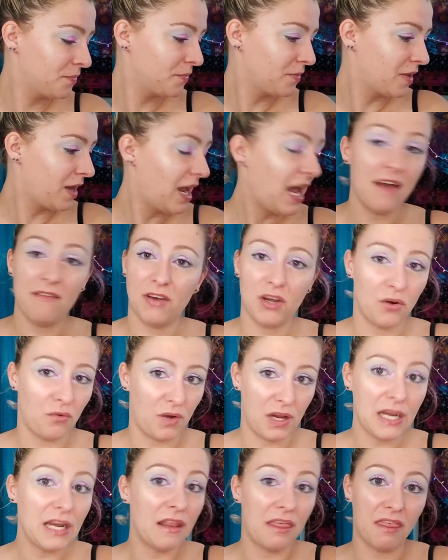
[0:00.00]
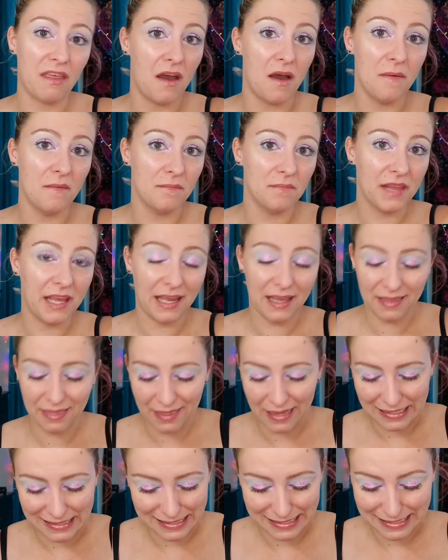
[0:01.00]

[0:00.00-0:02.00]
have a green thumb. Like that's,